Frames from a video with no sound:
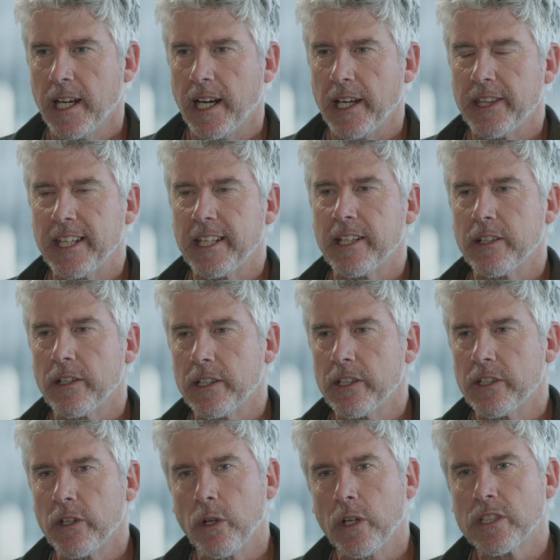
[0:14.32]
I think
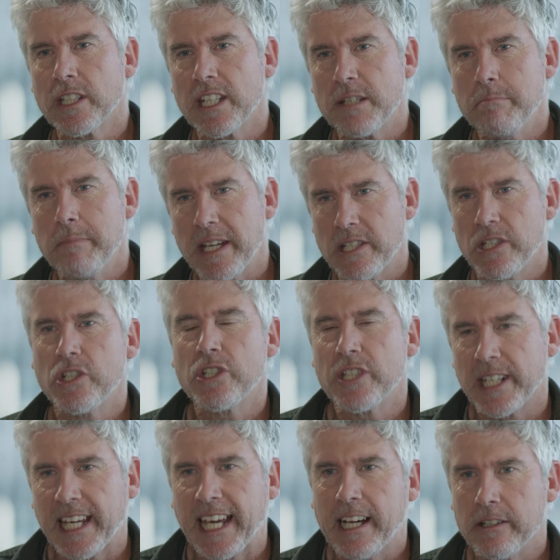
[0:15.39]
lots of these messages
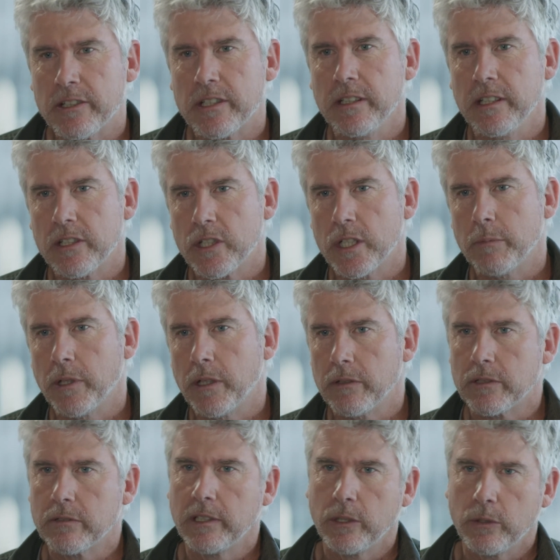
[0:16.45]
are couched in this term, oh,
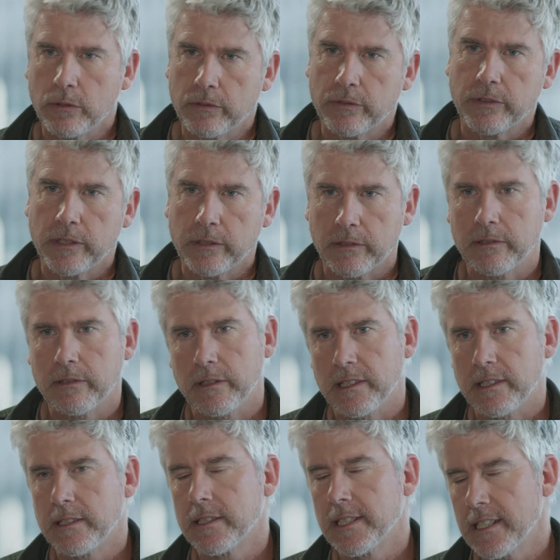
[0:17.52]
it's really good for you,
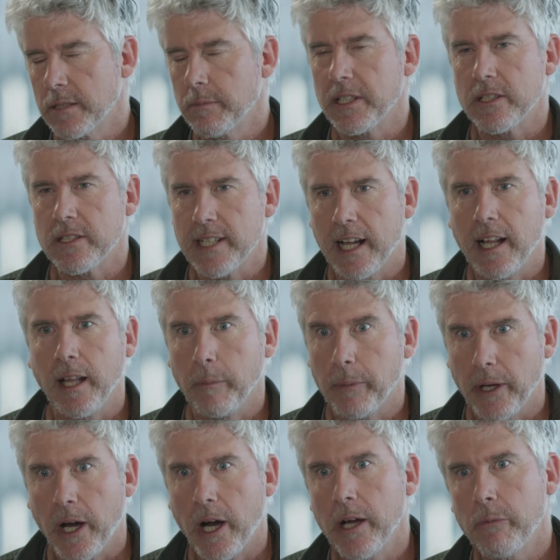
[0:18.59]
and it sounds a bit dull,
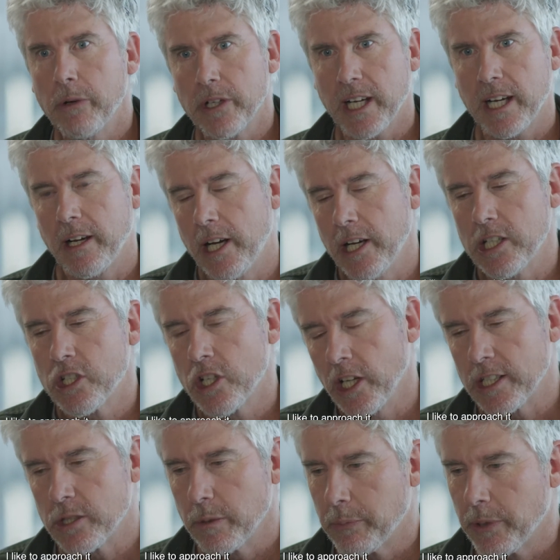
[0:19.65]
but I, want to, I
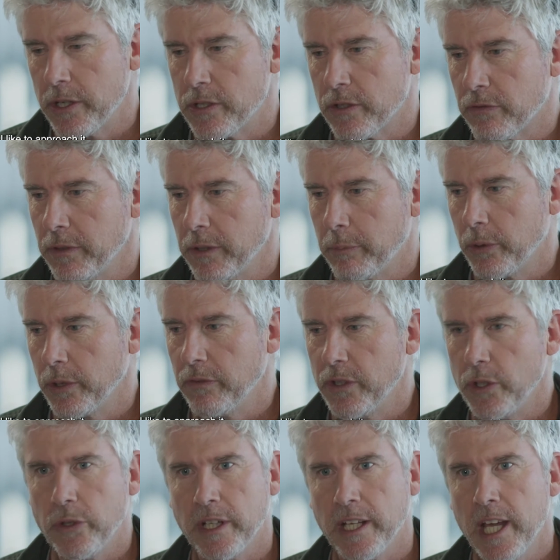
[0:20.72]
like to approach it from the point of
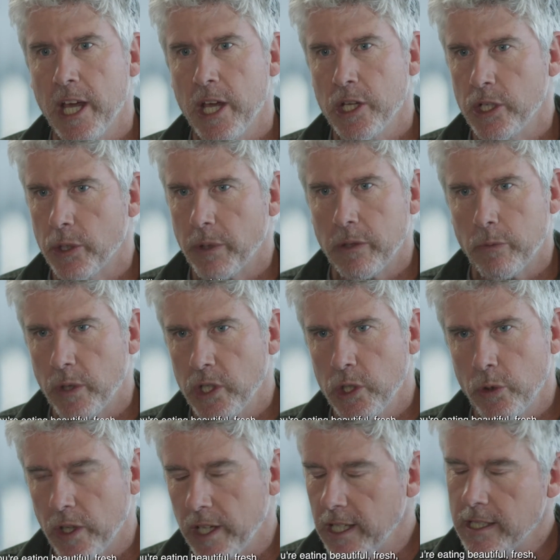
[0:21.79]
view that, you know, when, when
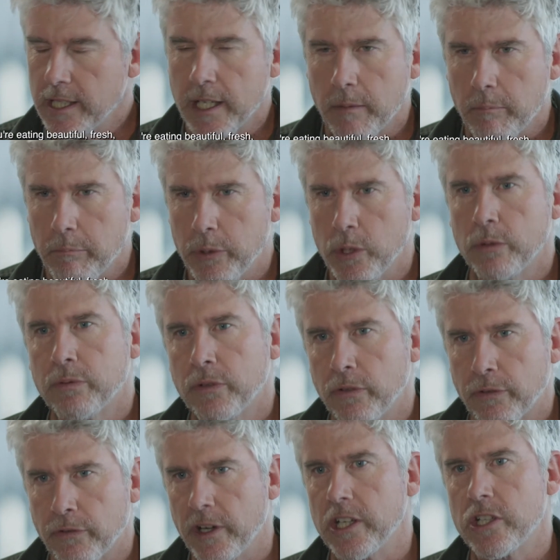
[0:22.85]
you're eating beautiful,
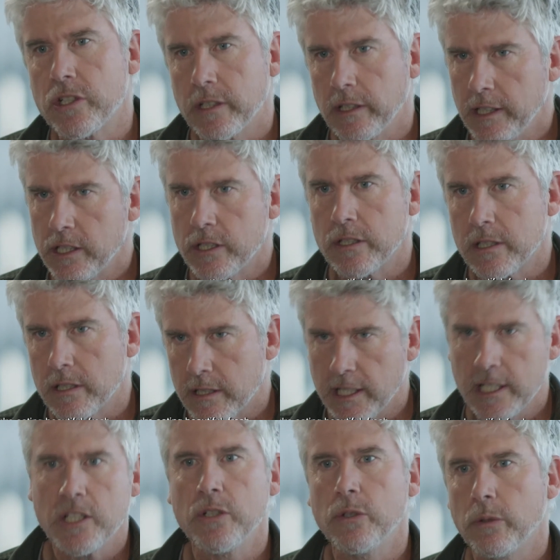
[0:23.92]
fresh, delicious,
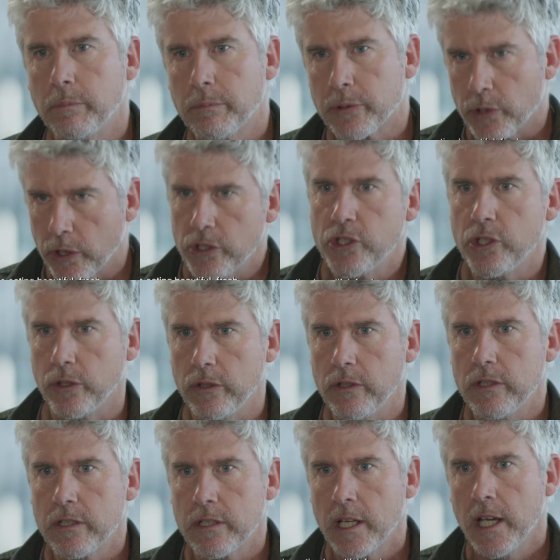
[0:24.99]
seasonal
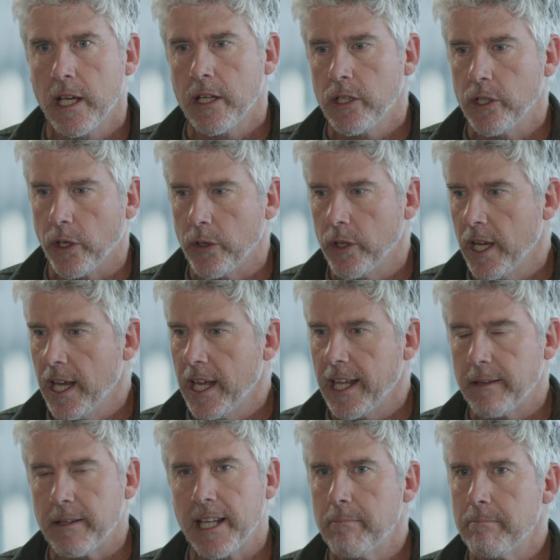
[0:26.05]
produce, you know,
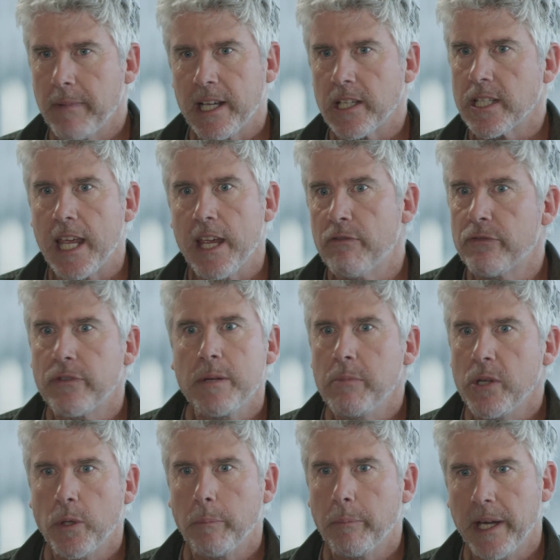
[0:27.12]
it, it, makes every
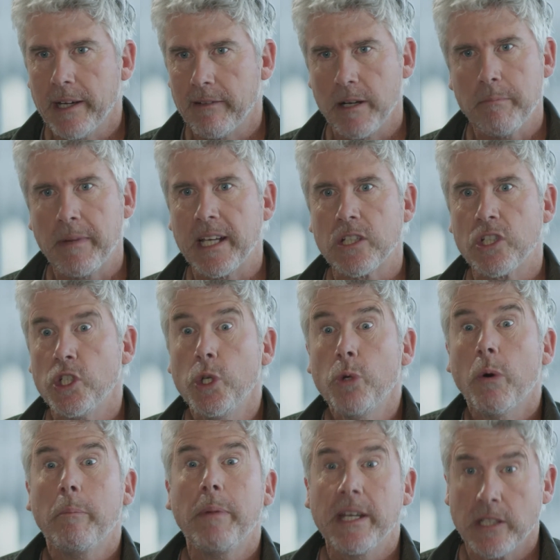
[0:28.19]
meal better. It makes
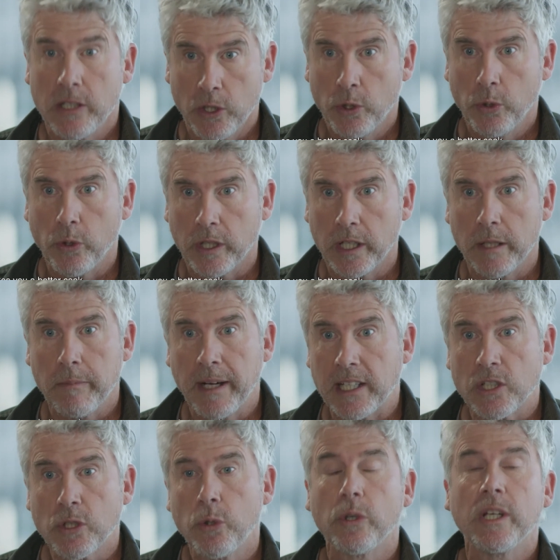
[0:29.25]
you a better cook and it
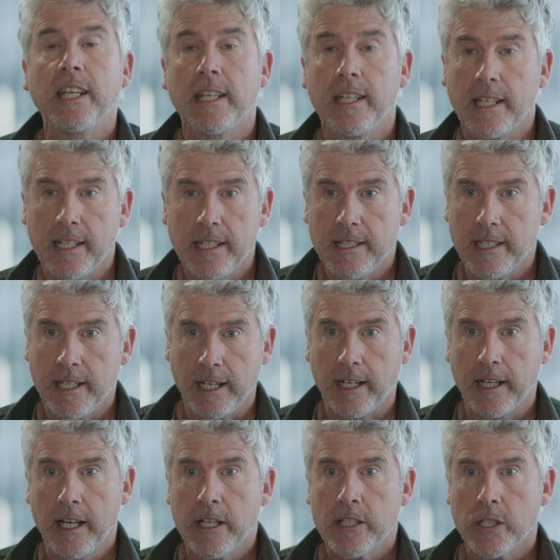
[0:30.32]
makes cooking easier.
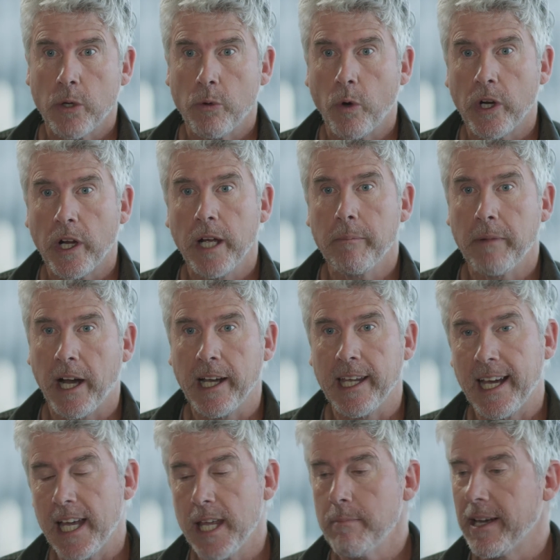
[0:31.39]
So what I'm, i
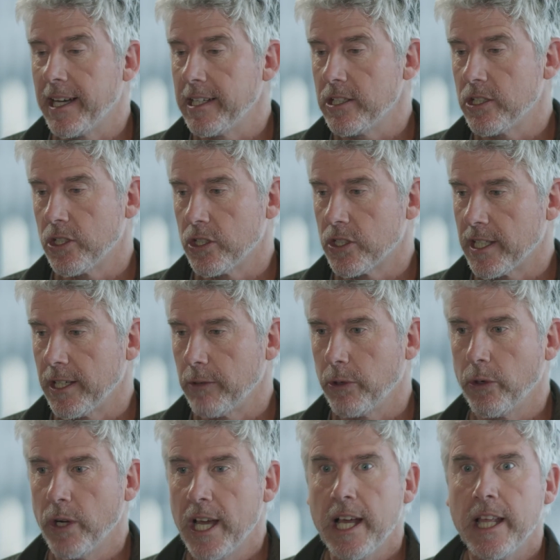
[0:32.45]
aim at is to say,
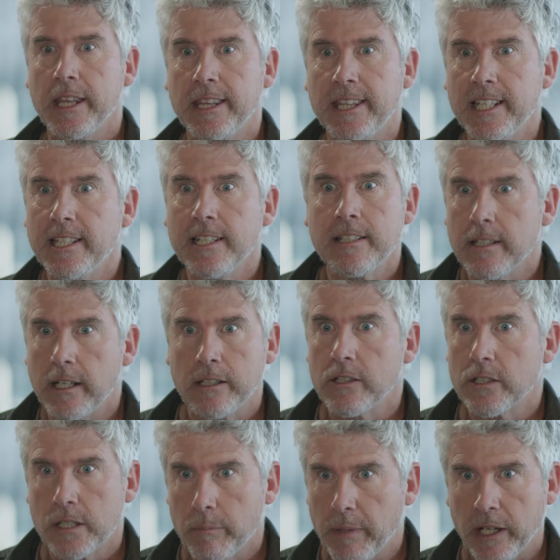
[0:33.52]
well, this isn't
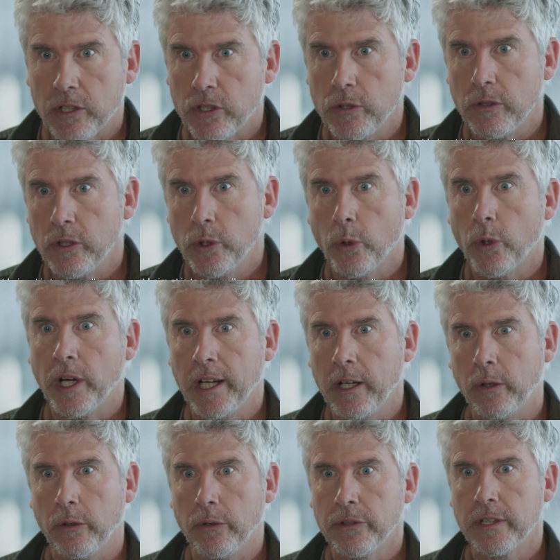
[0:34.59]
just about your
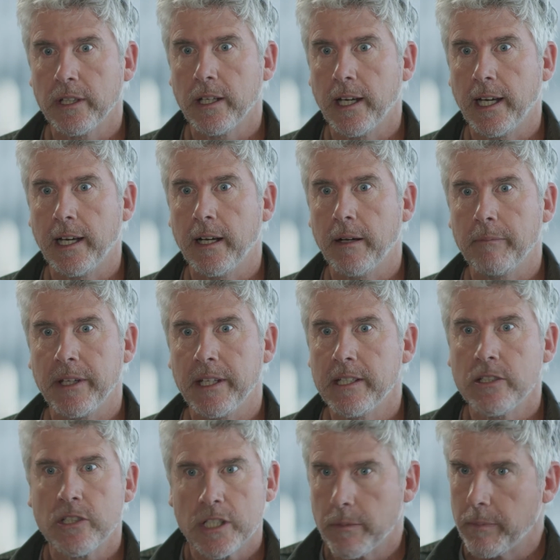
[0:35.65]
health. Um, it
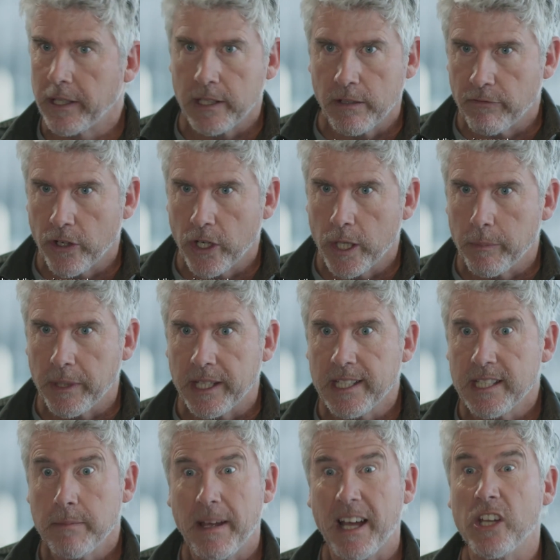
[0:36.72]
isn't just about the environment.
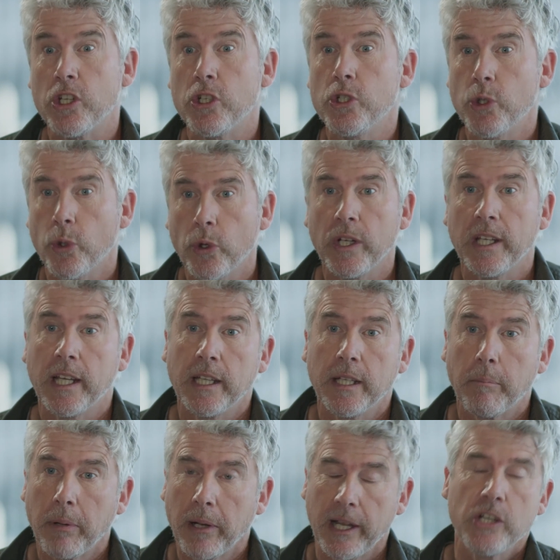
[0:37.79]
This is about joy and
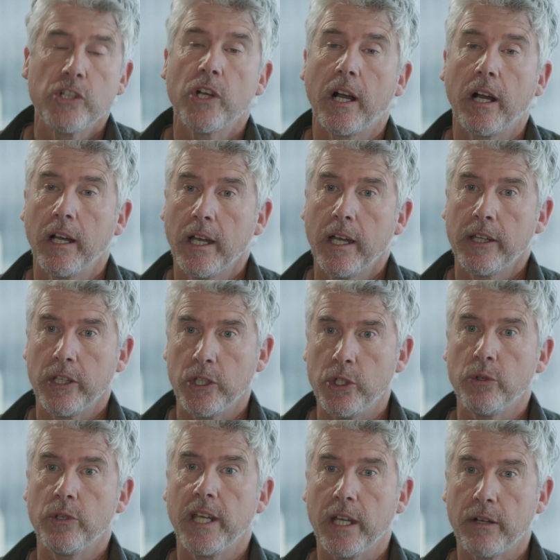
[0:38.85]
the pleasure that
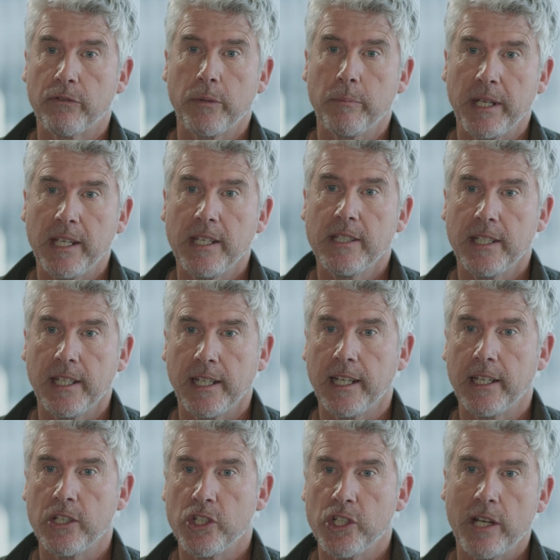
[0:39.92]
you get from eating
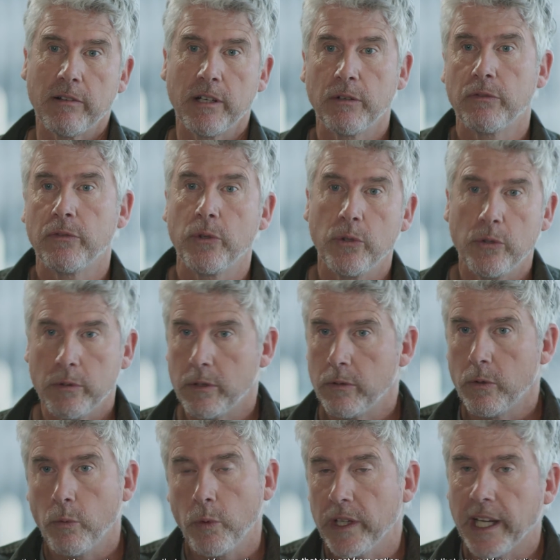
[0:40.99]
and sharing food
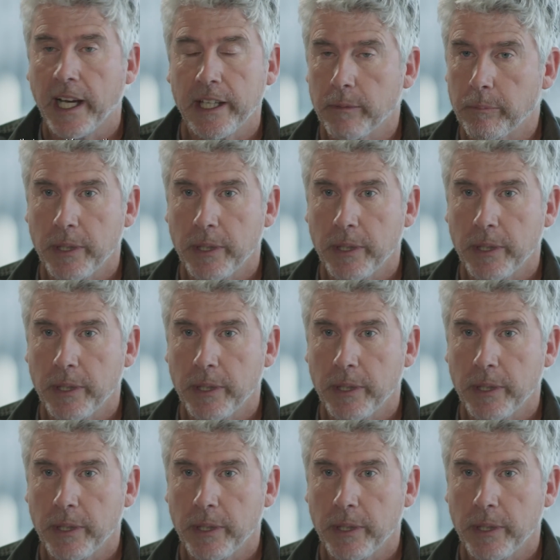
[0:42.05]
with other